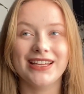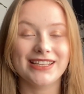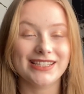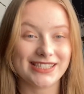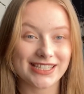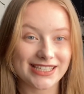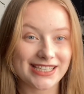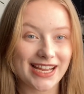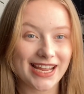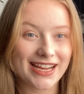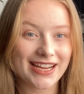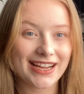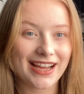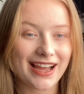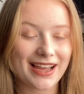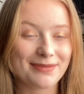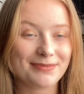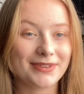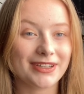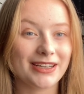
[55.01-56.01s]
Today
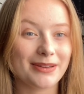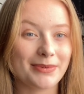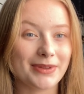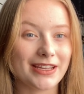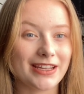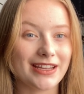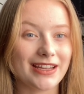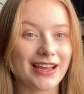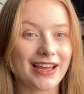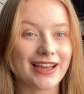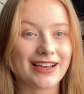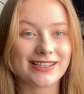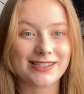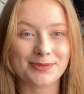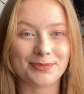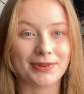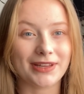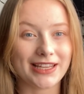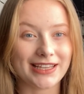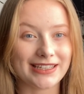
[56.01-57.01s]
I'm going to be
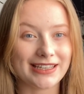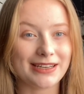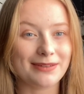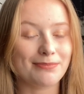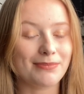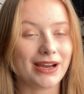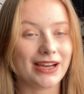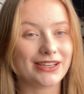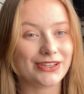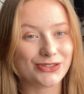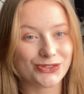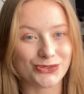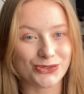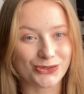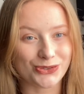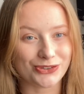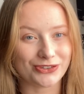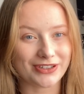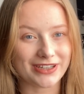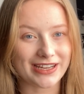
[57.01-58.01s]
explaining my
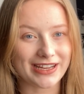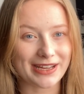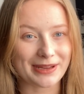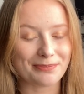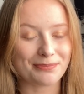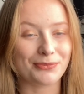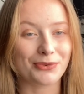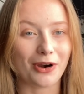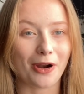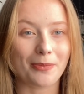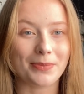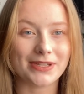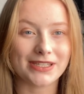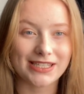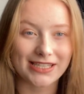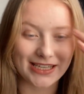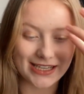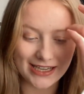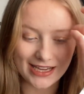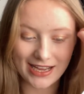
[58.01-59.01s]
story in
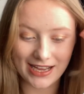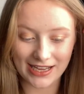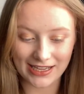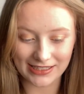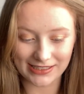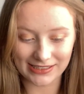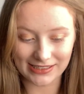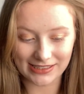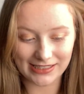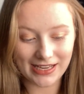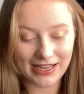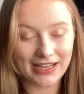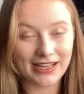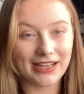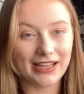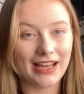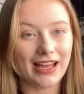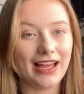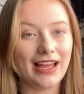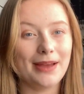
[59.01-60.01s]
property and
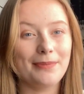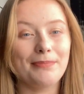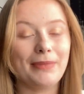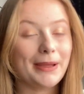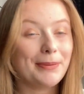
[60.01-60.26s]
my